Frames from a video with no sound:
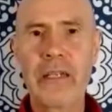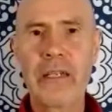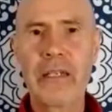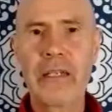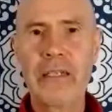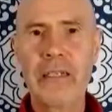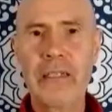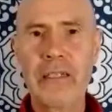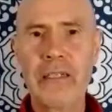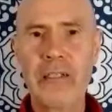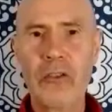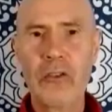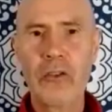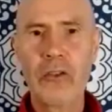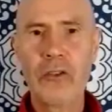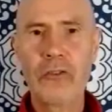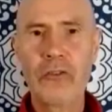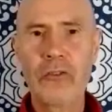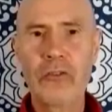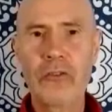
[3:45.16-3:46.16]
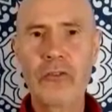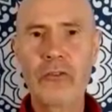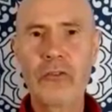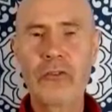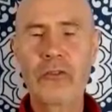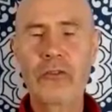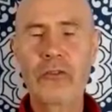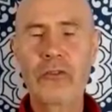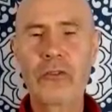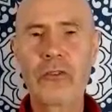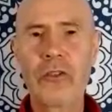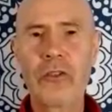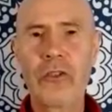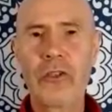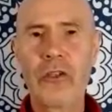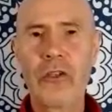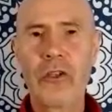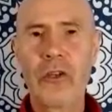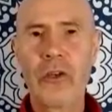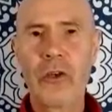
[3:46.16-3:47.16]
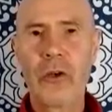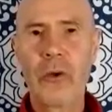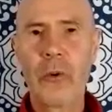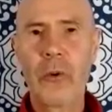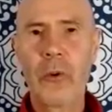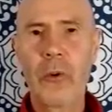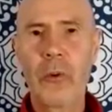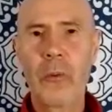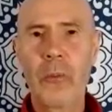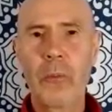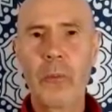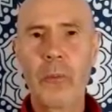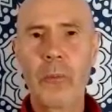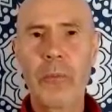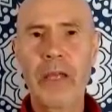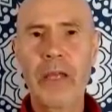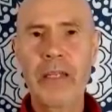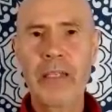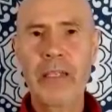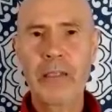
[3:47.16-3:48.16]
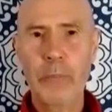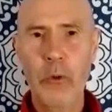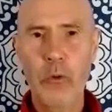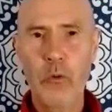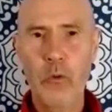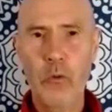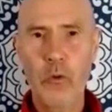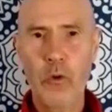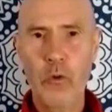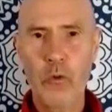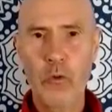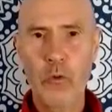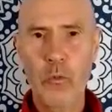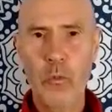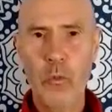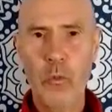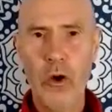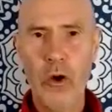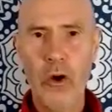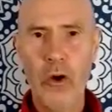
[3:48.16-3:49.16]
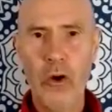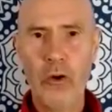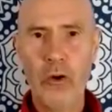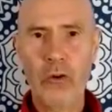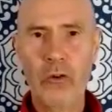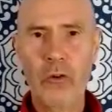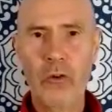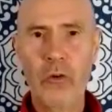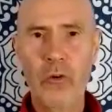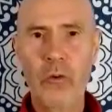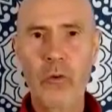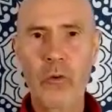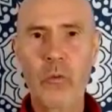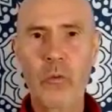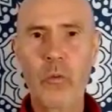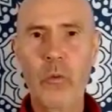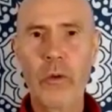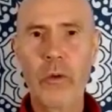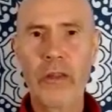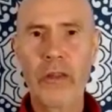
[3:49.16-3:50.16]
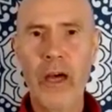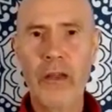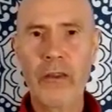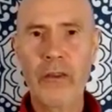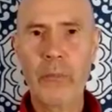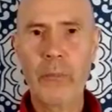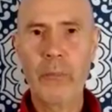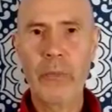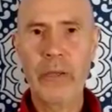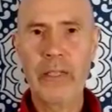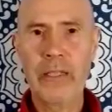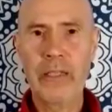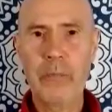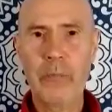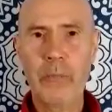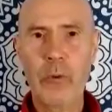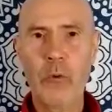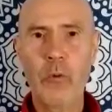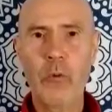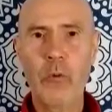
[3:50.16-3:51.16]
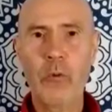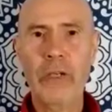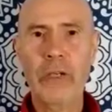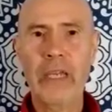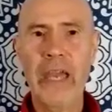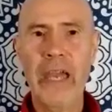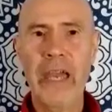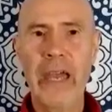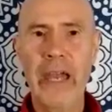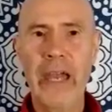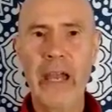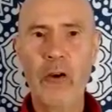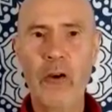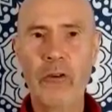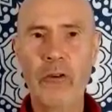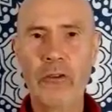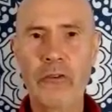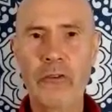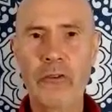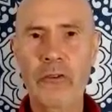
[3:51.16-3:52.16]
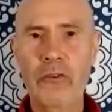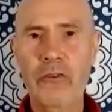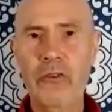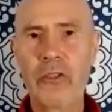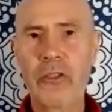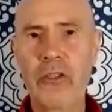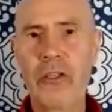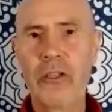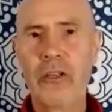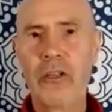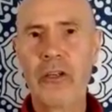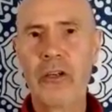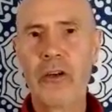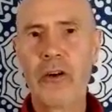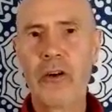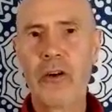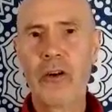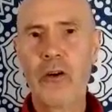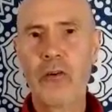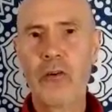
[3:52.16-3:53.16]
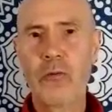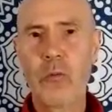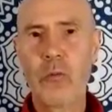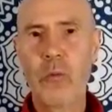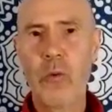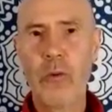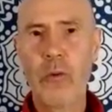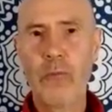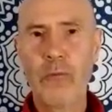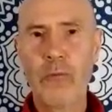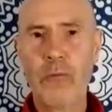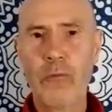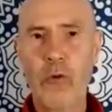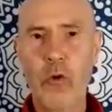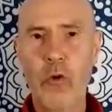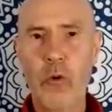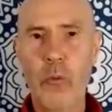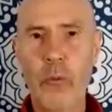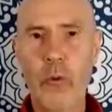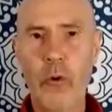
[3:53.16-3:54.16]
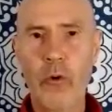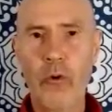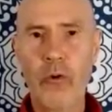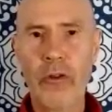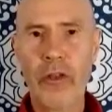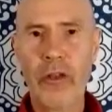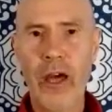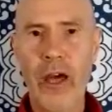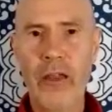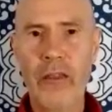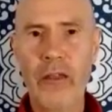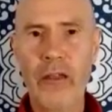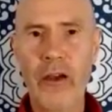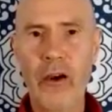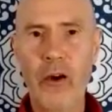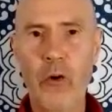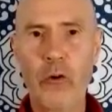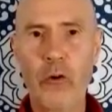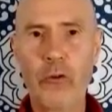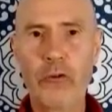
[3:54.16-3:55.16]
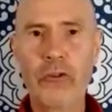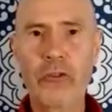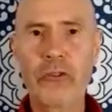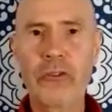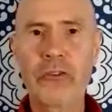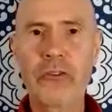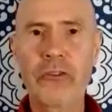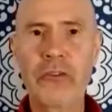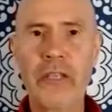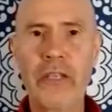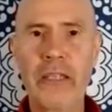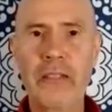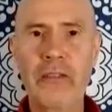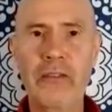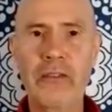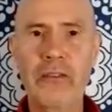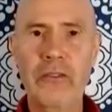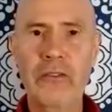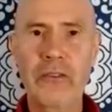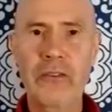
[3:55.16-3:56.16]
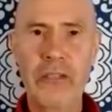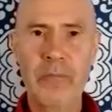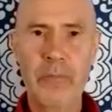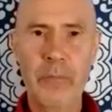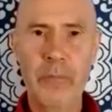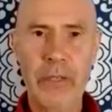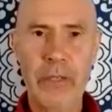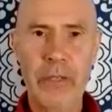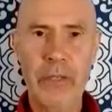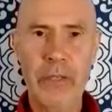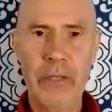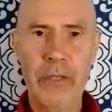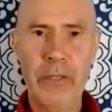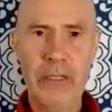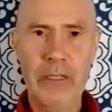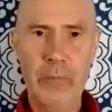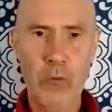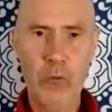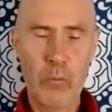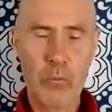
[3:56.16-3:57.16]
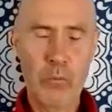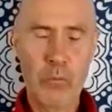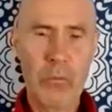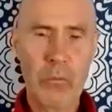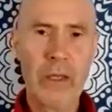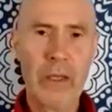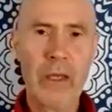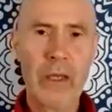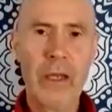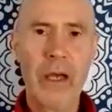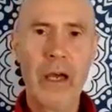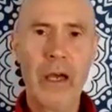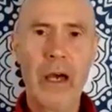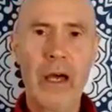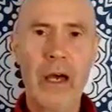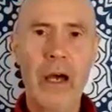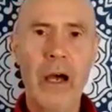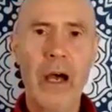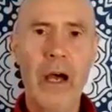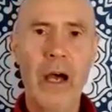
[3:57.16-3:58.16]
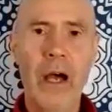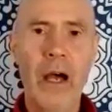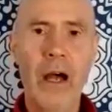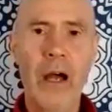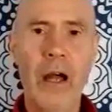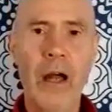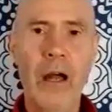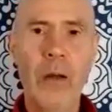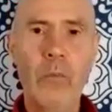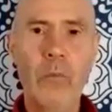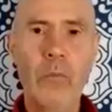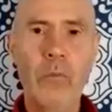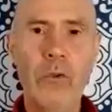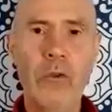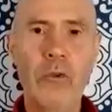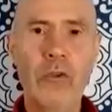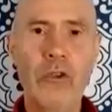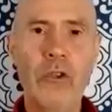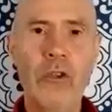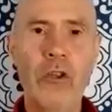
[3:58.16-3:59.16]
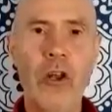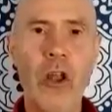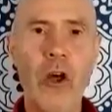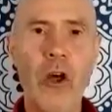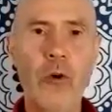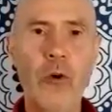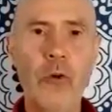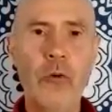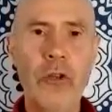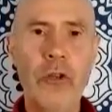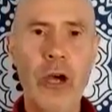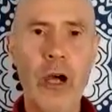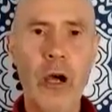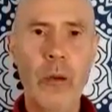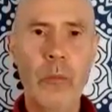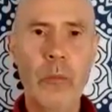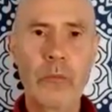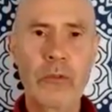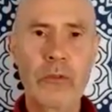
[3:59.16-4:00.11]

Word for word: healers, people who work with other people, carers of one form or another, or just sensitive people. Um, you can load up